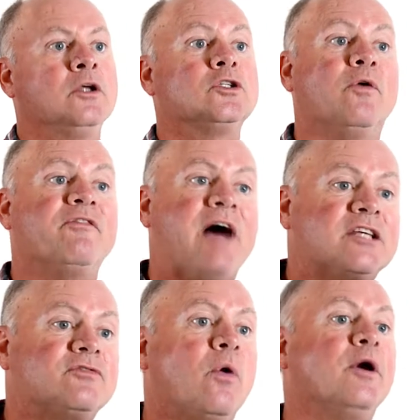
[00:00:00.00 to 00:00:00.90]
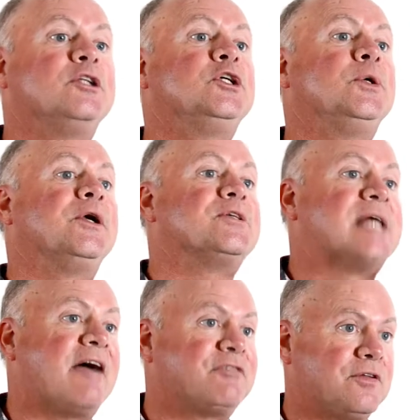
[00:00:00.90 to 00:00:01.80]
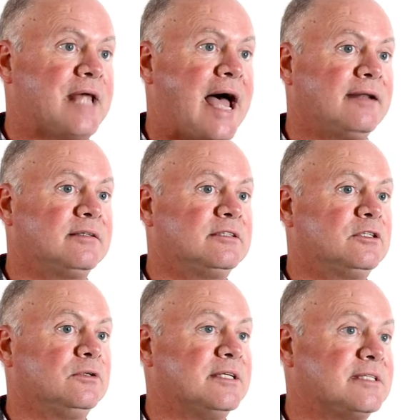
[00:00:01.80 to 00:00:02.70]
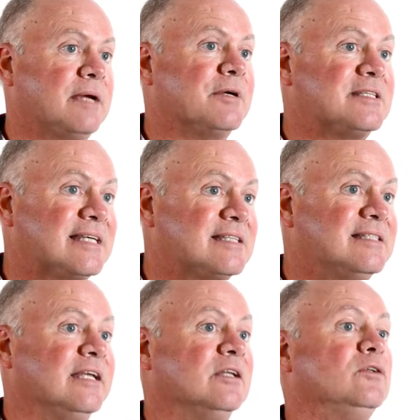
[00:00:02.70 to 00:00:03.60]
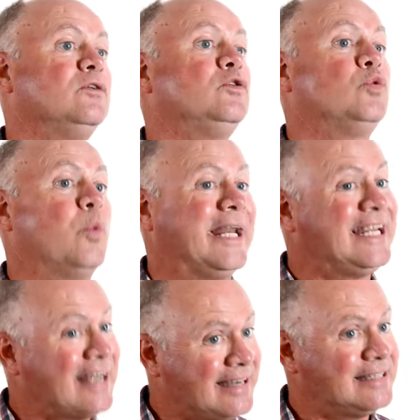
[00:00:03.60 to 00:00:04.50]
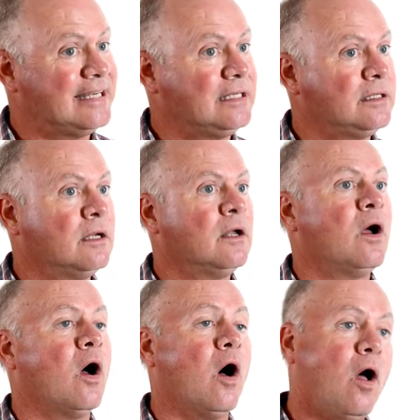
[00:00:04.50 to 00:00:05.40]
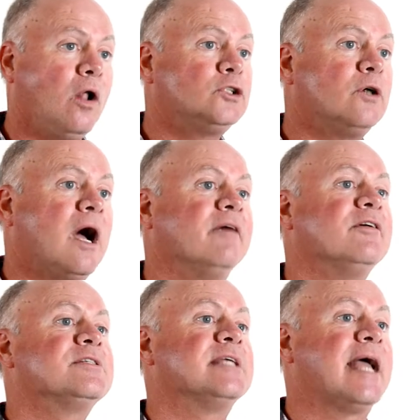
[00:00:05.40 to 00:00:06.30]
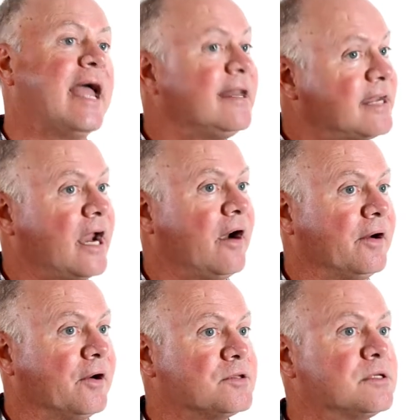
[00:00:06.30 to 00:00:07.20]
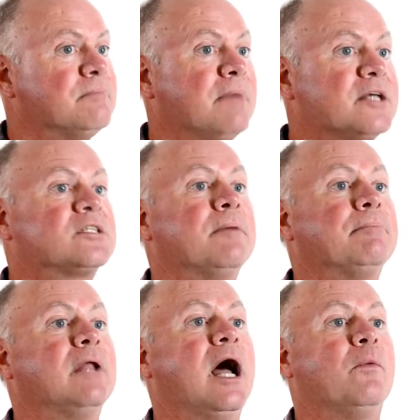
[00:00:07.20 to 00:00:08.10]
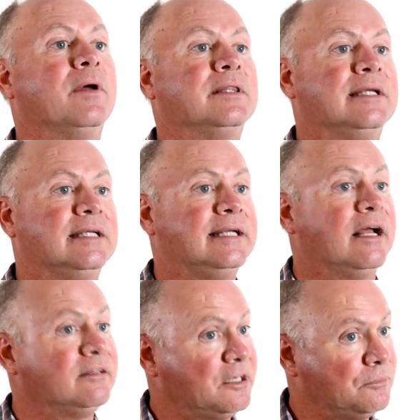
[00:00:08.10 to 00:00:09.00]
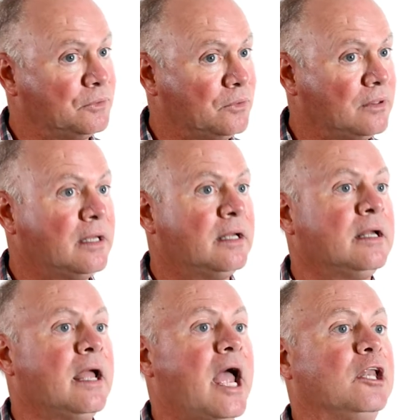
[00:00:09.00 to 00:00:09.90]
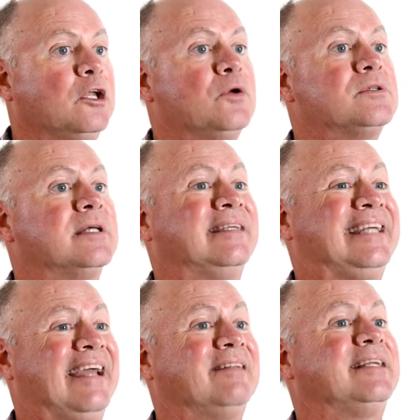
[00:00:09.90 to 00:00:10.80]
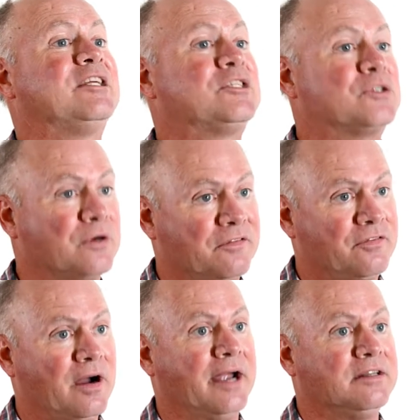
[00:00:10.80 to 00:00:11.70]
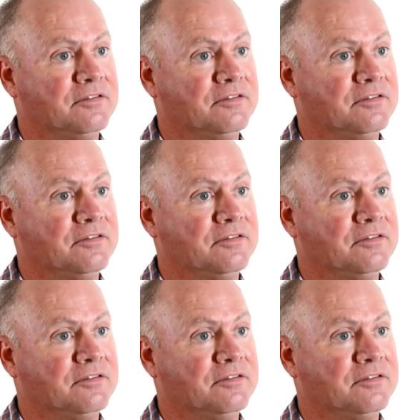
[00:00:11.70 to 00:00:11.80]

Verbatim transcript: So fast forward two years after that to December 16, 2019, all drivers and carriers must comply with the ELD rule and use an ELD certified